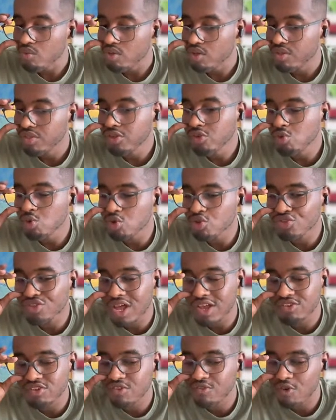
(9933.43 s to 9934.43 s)
This was
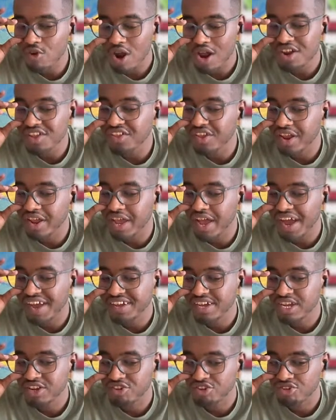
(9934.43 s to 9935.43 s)
task for another AI
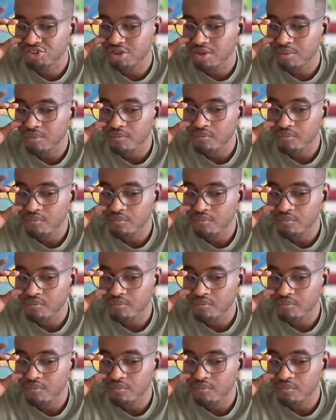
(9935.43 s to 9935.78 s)
agent.